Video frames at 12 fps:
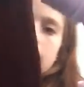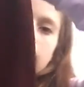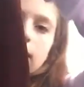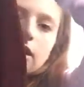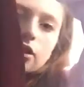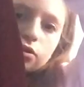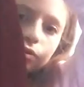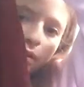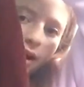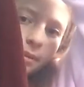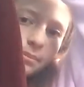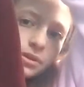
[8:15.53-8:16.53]
like a
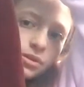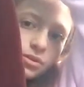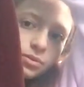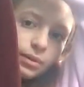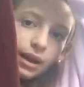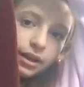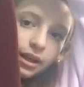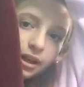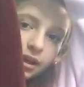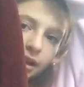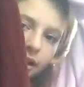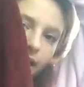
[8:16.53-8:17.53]
cropped
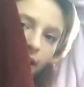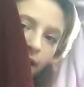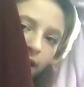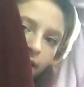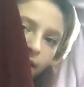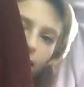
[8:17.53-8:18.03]
sweater, and